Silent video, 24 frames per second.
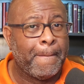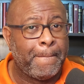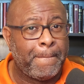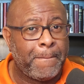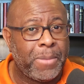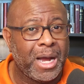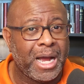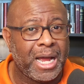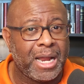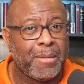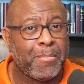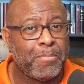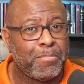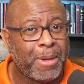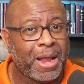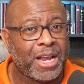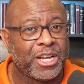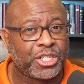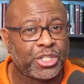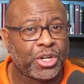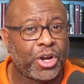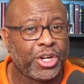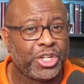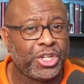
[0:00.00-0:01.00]
But
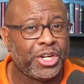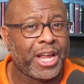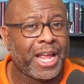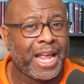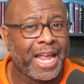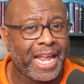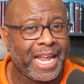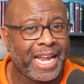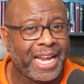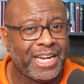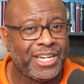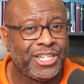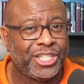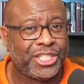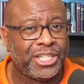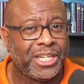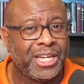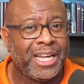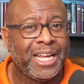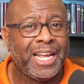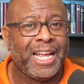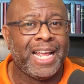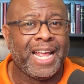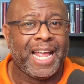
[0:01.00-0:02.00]
based on your age
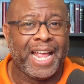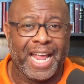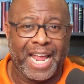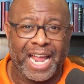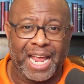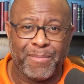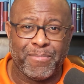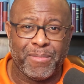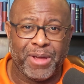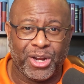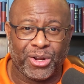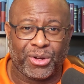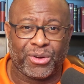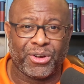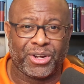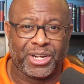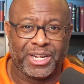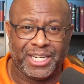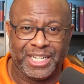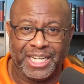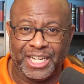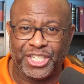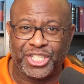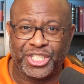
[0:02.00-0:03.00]
and medical
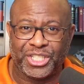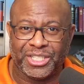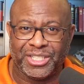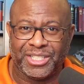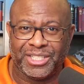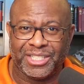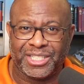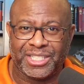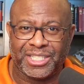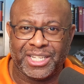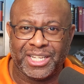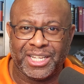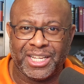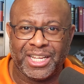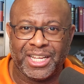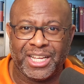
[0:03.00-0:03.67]
conditions,